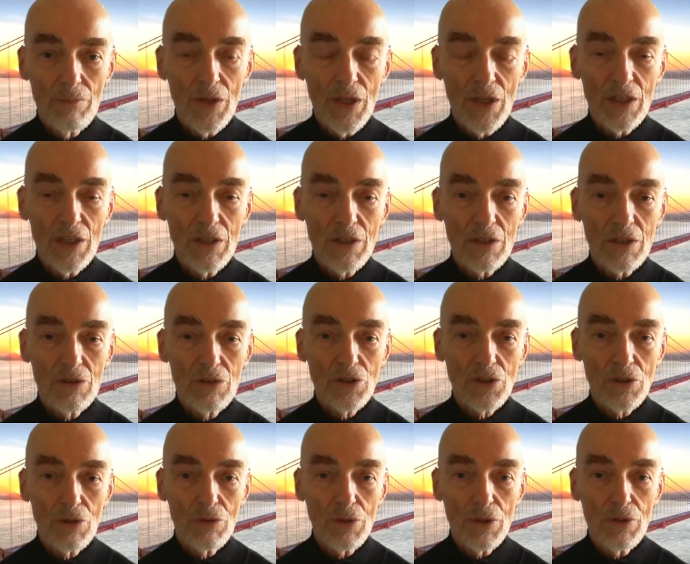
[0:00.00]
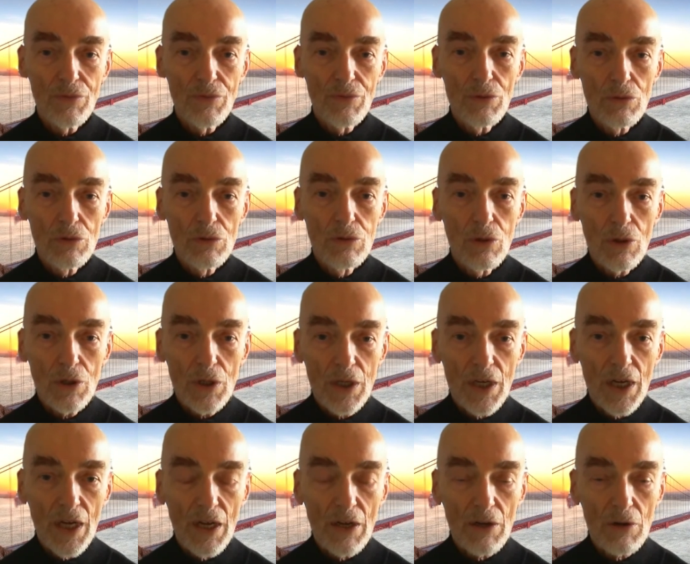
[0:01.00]
And so if you look
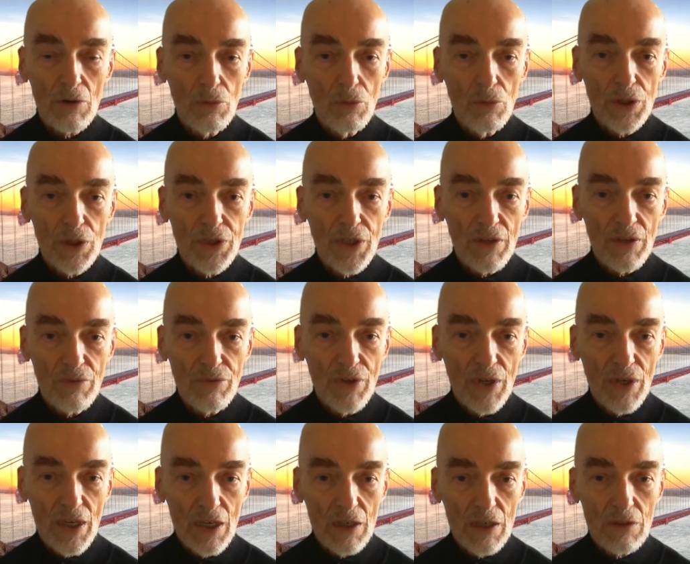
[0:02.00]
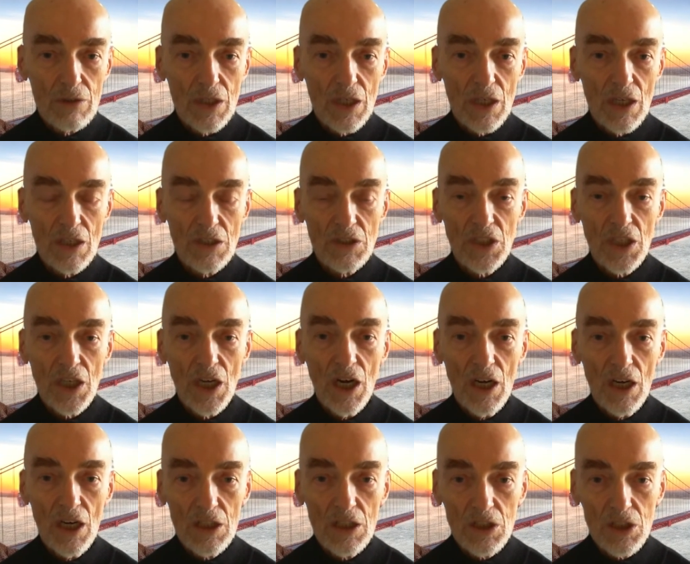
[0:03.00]
at what they found as
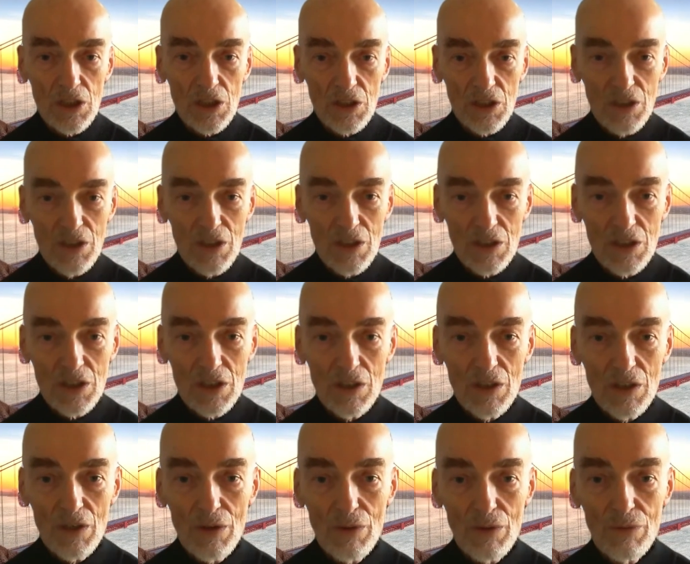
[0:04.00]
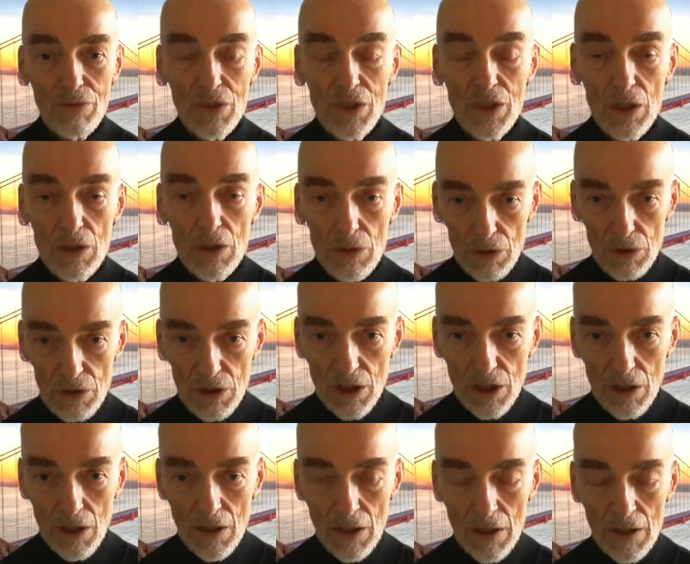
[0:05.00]
consciousness of
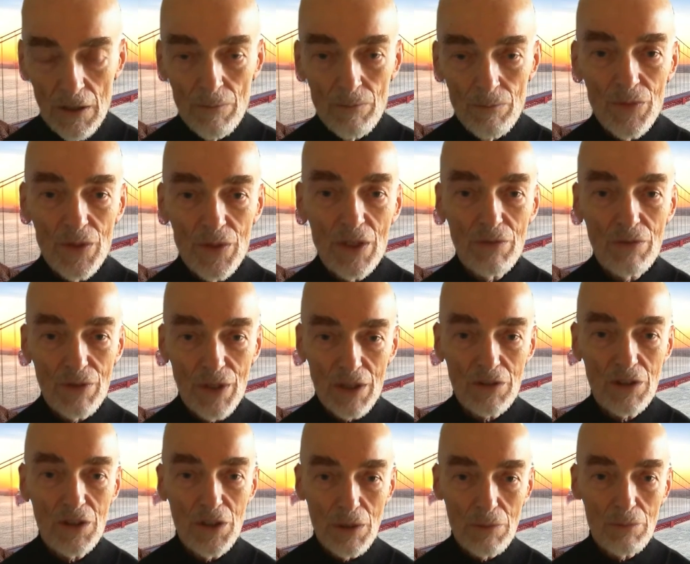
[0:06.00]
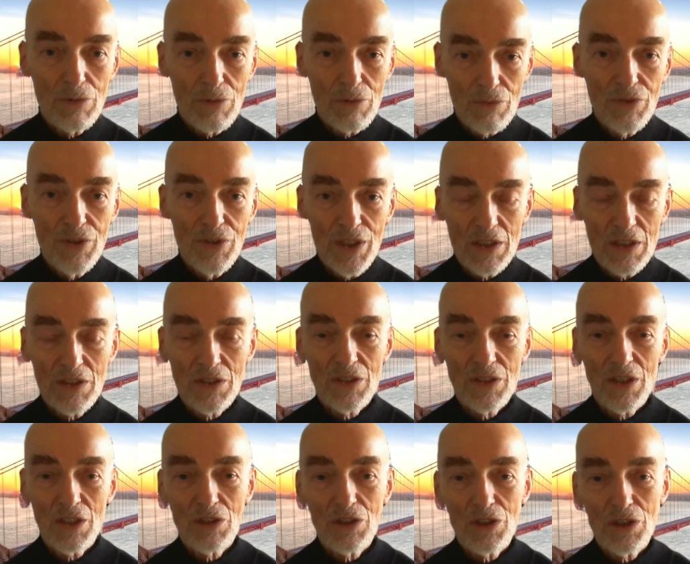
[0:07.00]
guilt, they found a number of things
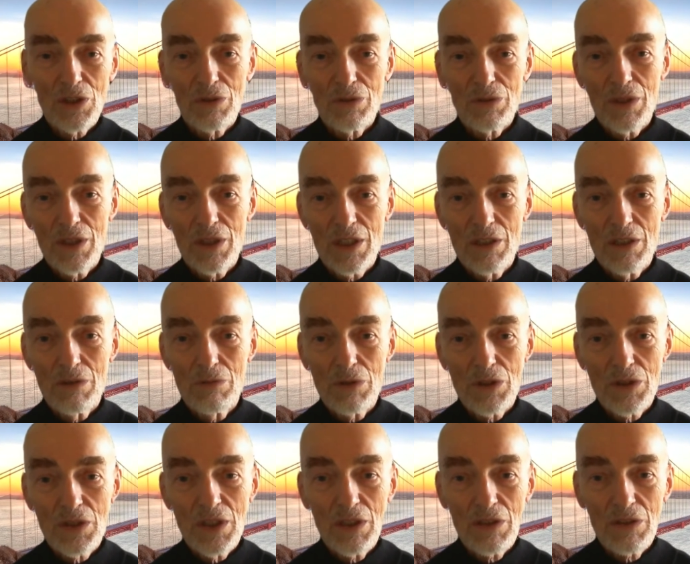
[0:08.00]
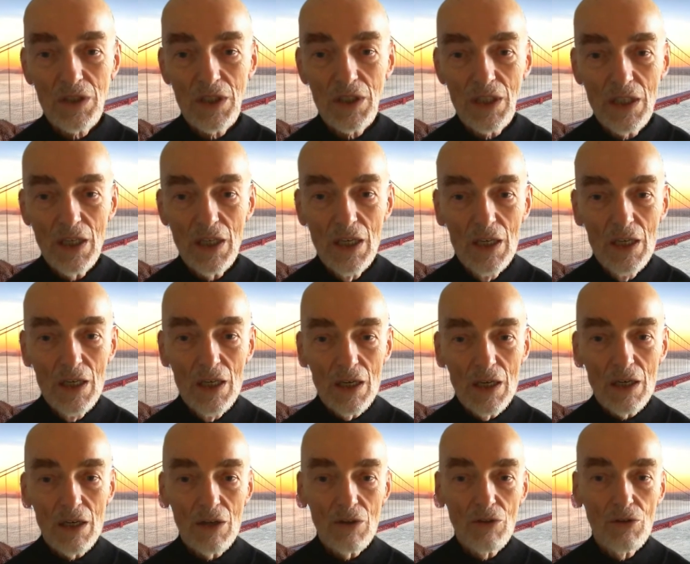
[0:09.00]
that showed that he was guilty.
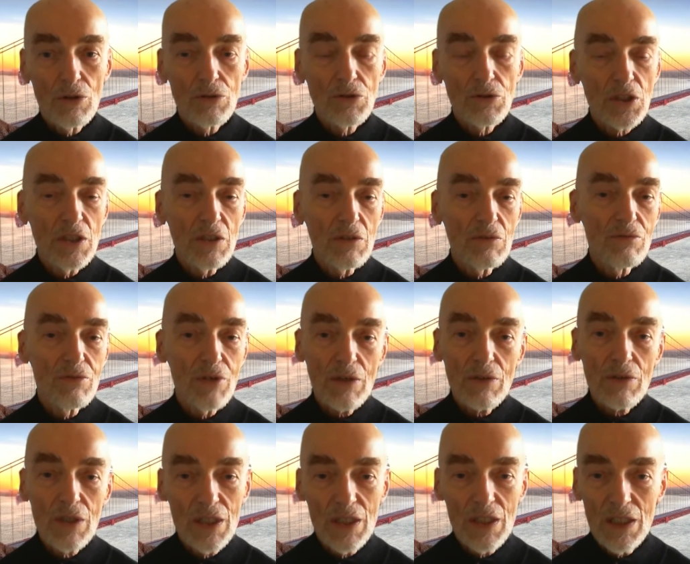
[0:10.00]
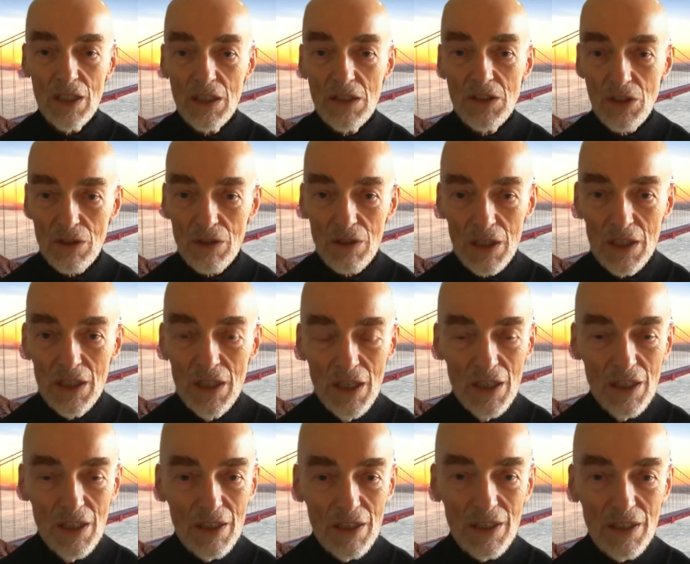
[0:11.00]
Those can very easily
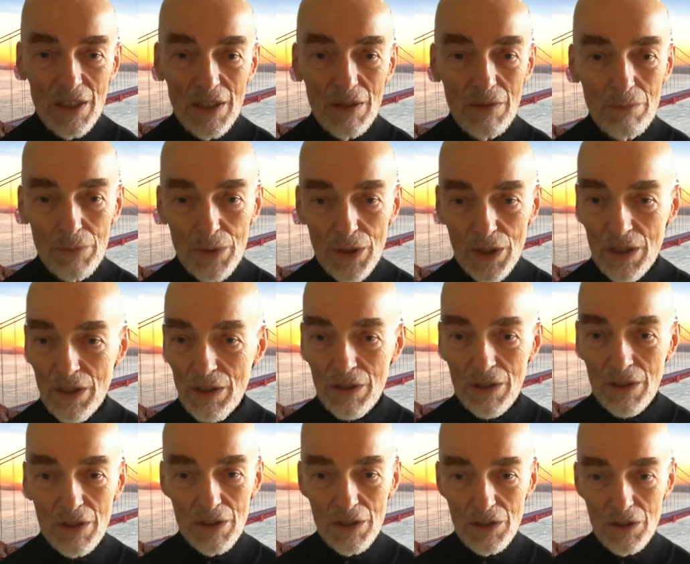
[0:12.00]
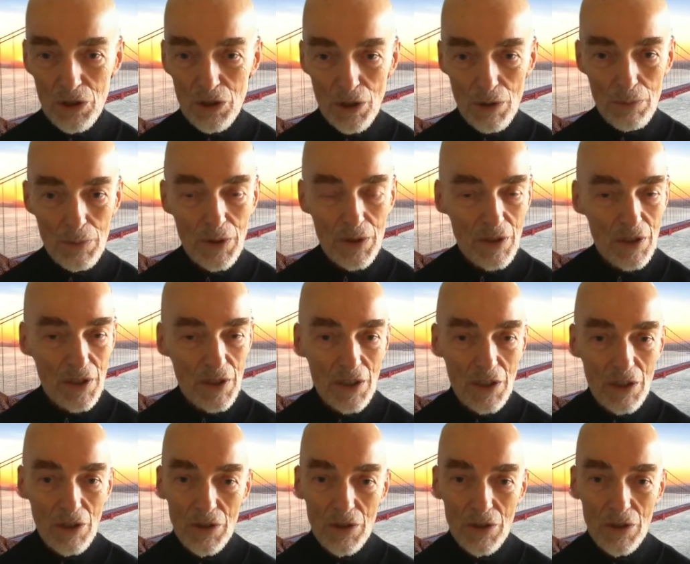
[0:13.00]
be interpreted in